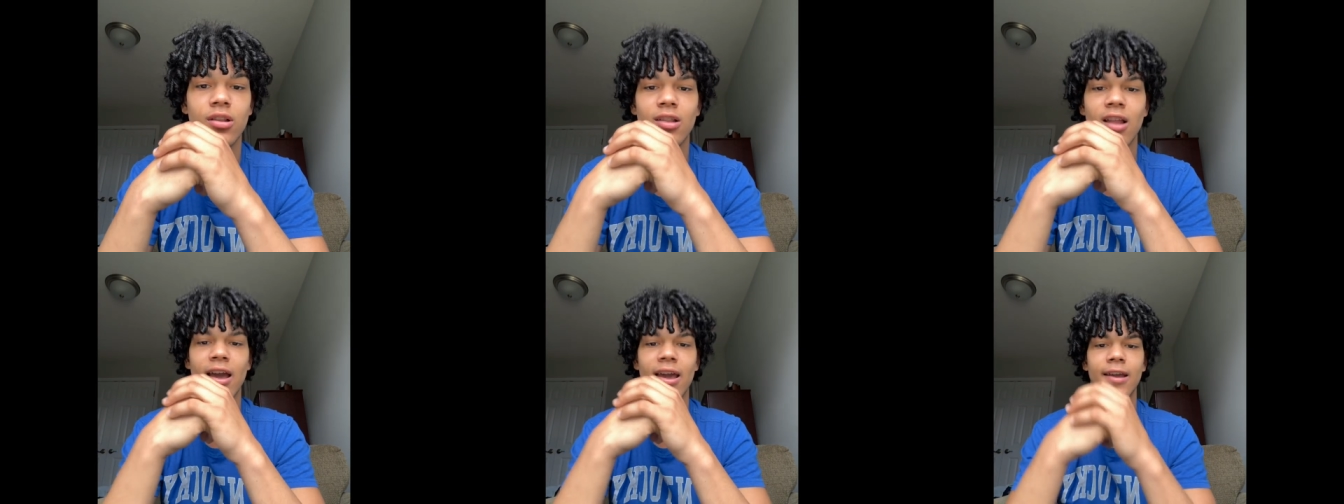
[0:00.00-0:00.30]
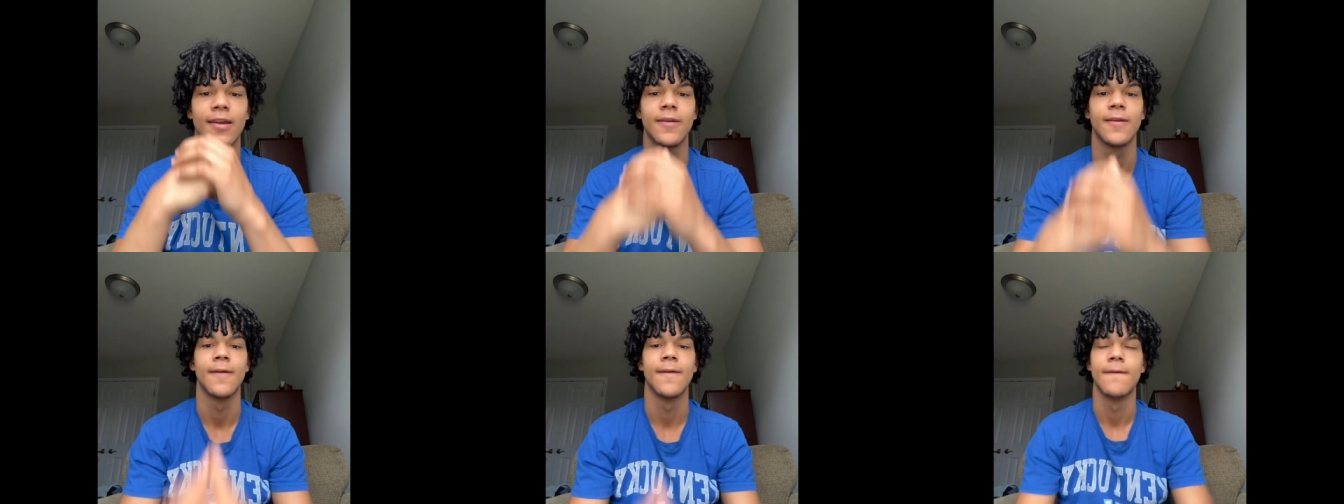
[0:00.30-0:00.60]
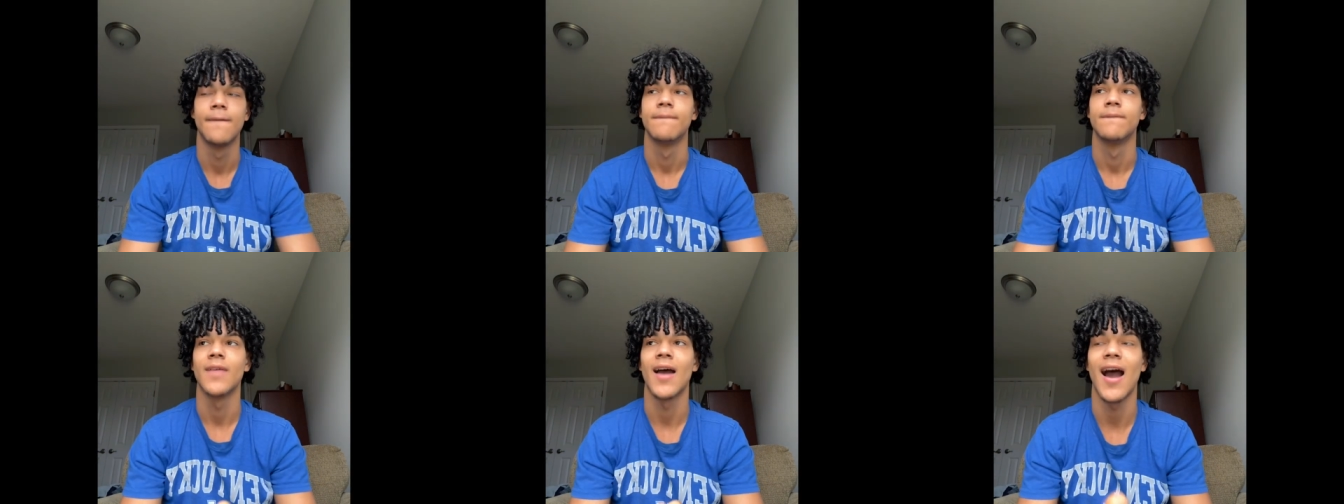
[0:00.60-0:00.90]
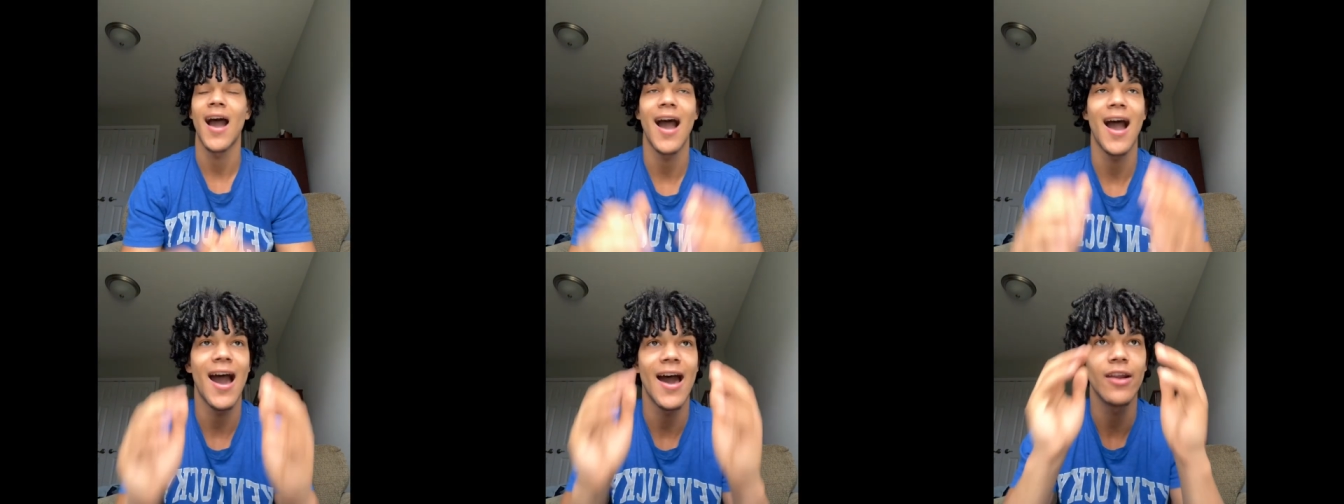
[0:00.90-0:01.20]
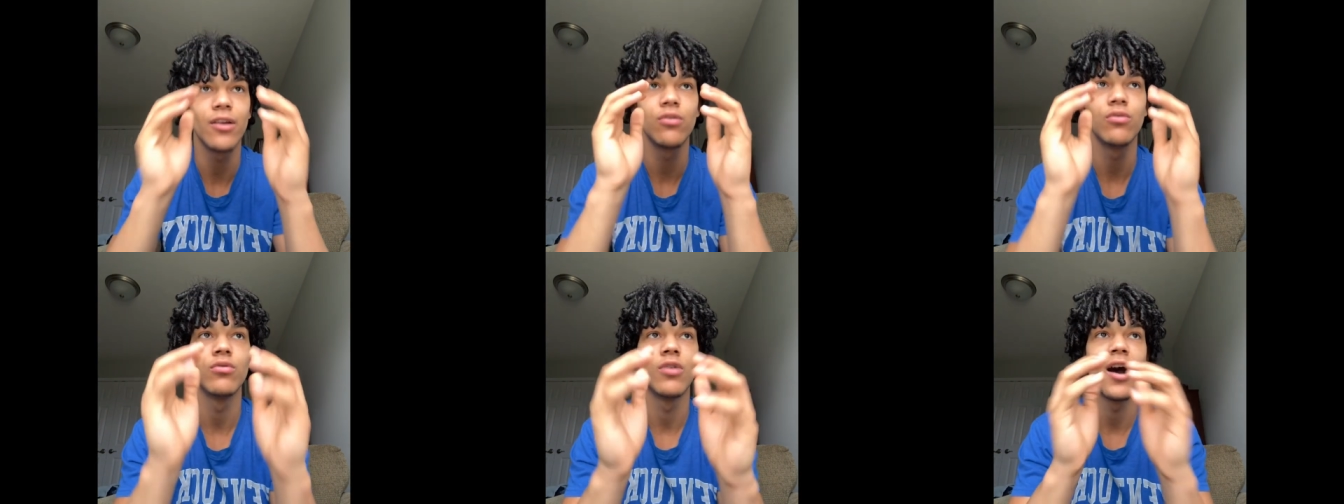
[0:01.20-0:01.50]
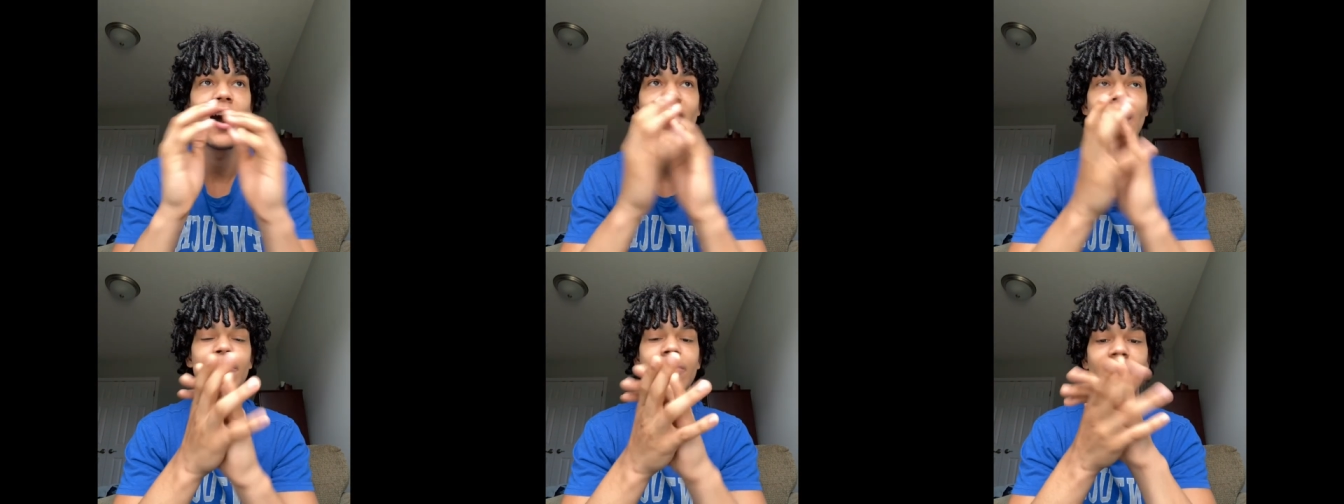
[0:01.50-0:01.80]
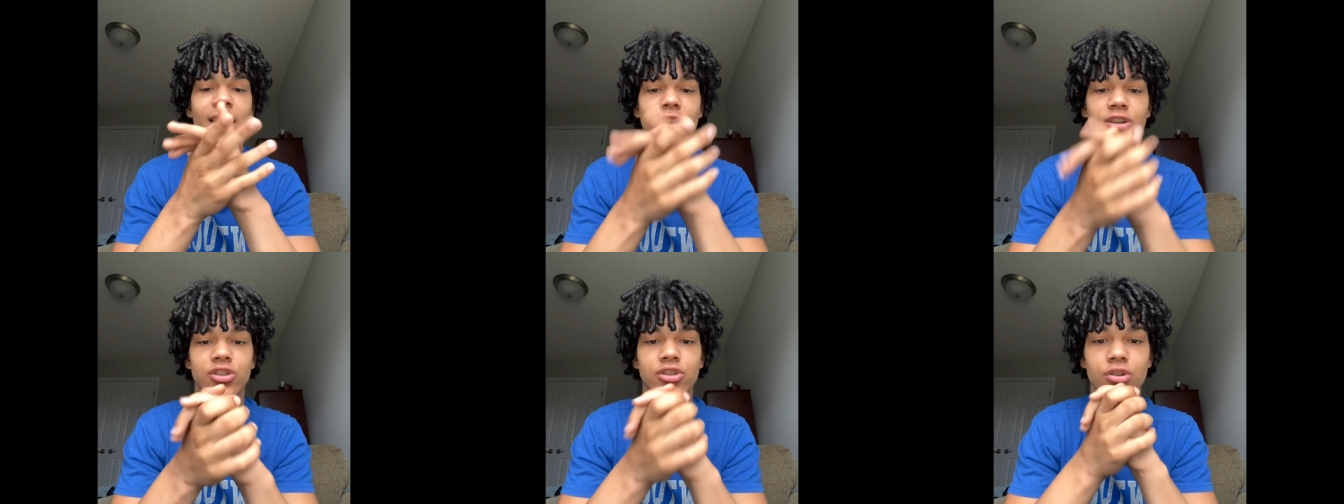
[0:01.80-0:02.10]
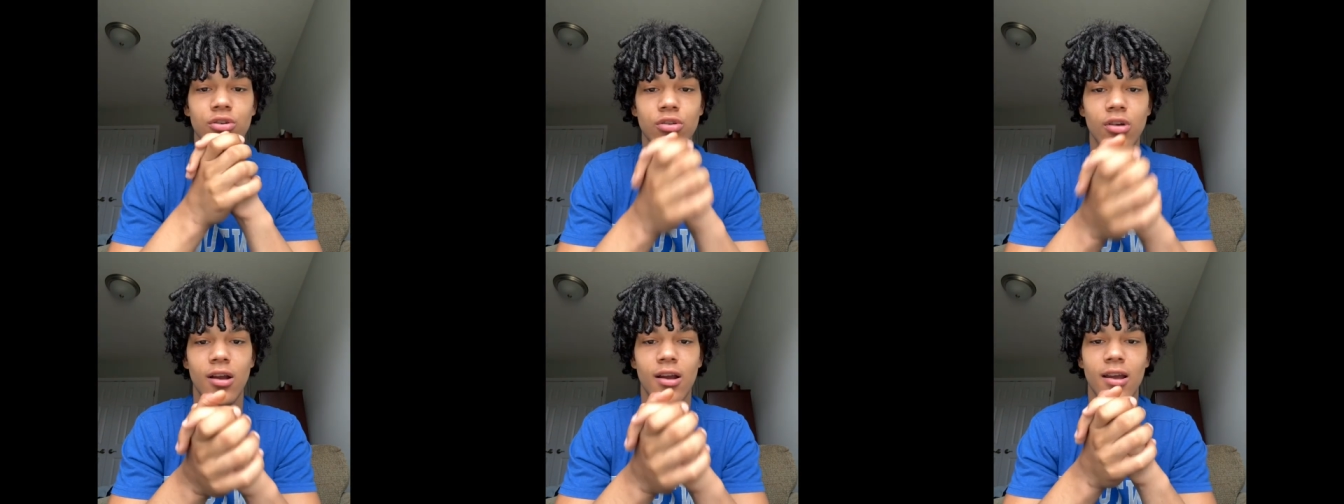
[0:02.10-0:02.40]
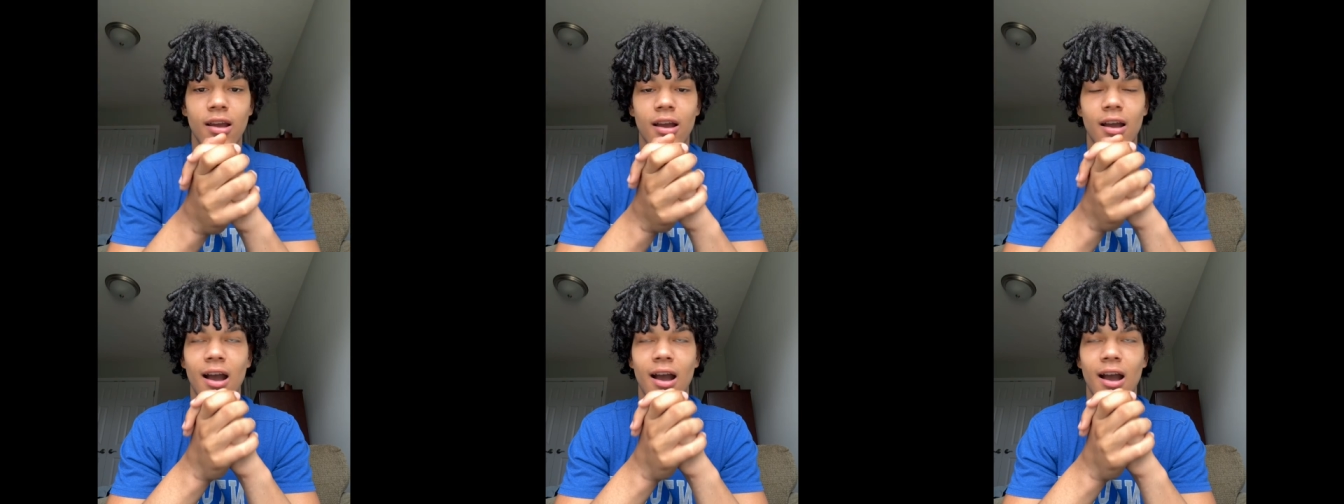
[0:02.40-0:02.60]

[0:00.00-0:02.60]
like I'm not sure